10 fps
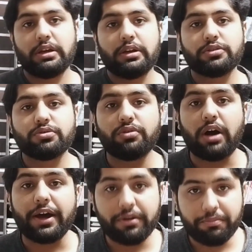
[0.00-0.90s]
So
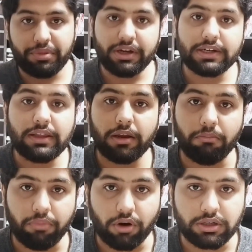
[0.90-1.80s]
I repeat the
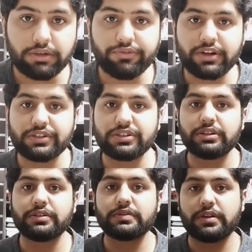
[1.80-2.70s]
important facts in
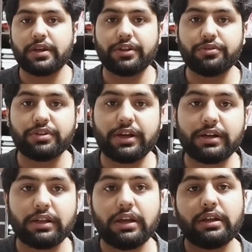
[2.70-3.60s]
this scenario, that
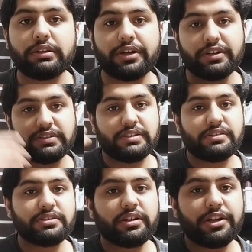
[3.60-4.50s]
the disease is
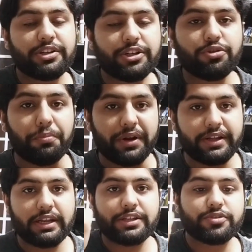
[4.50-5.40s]
related to
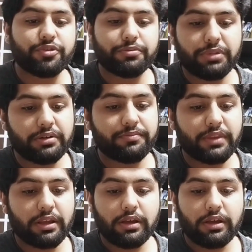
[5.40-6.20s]
middle-aged women,